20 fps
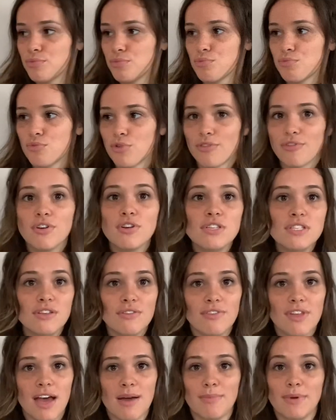reverse
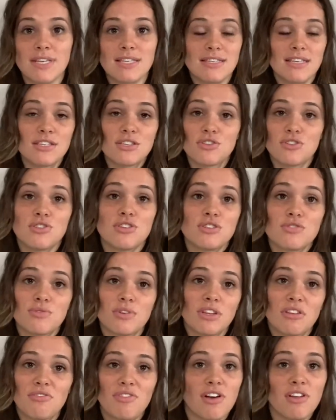of that, my sister just
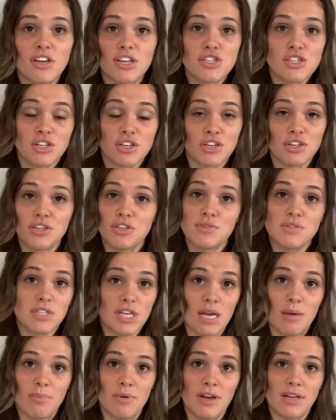really felt like she couldn't use
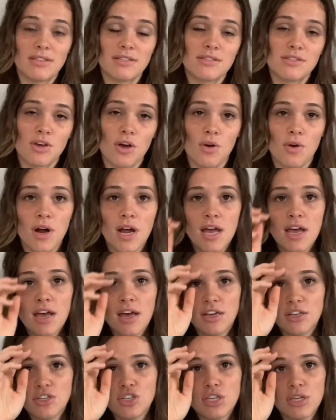tampons. So
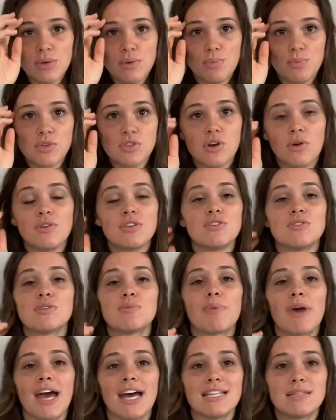she was always
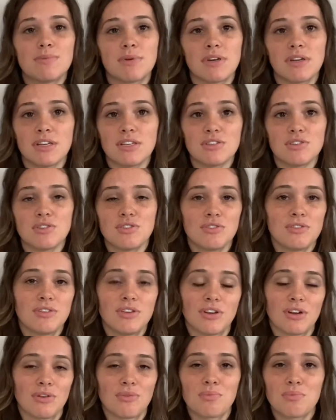using pads, but
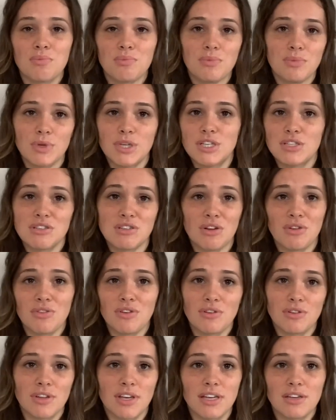you know, we just know
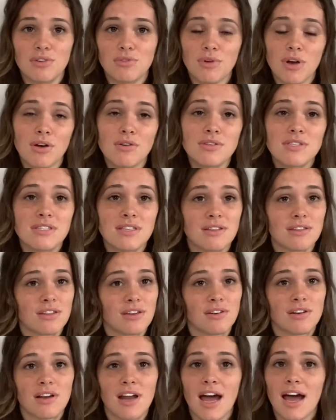they're like gross.
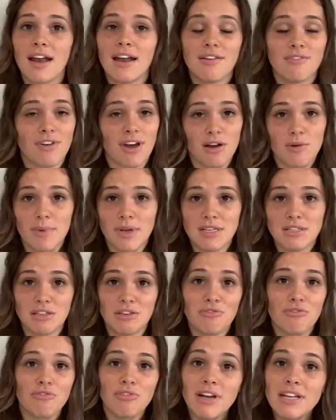They're not
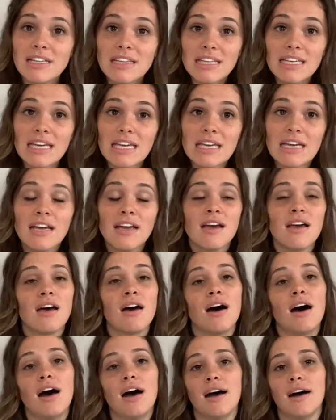environmentally friendly.
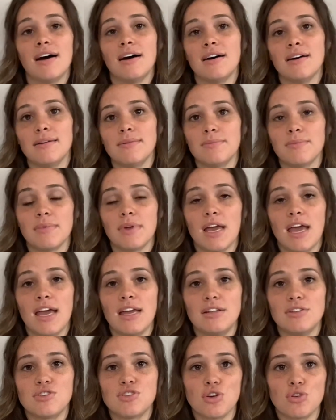
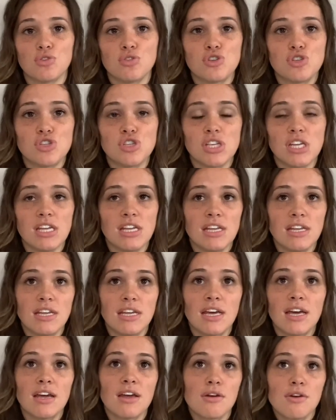And so
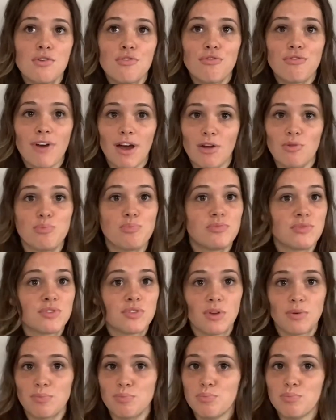she found
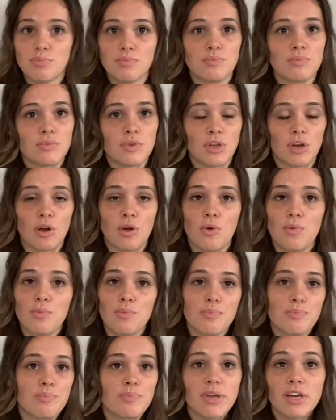some, you
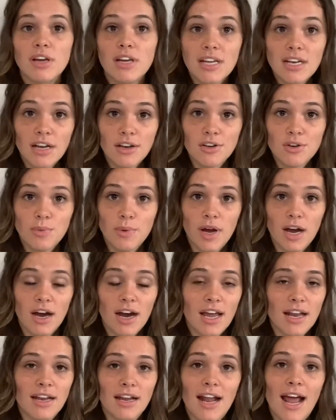know, period underwear
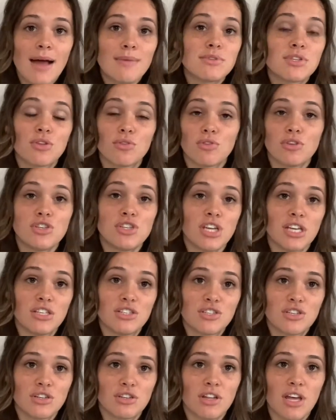and it absolutely
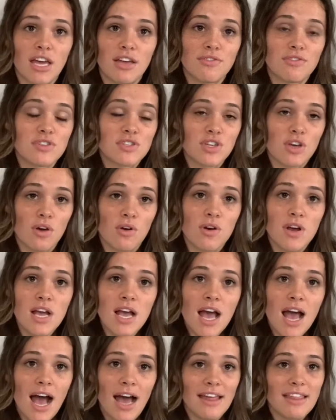changed her life. So
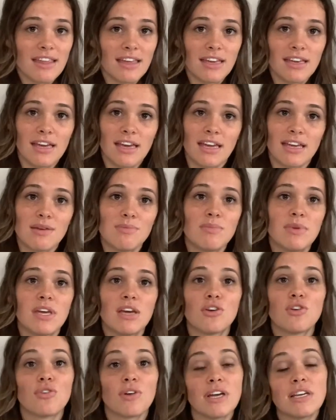I think it can be
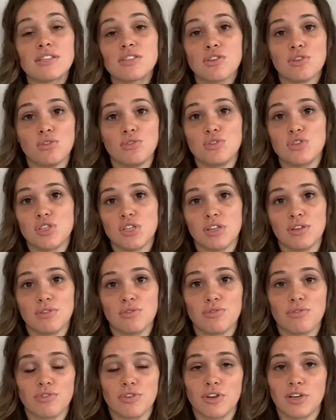a great solution
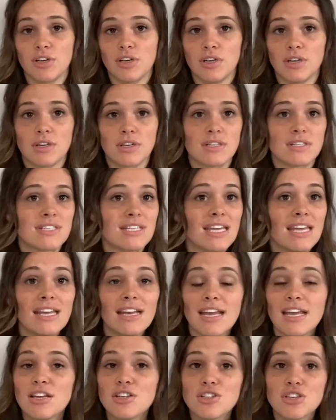for
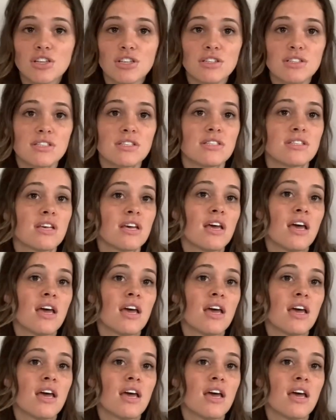teenagers,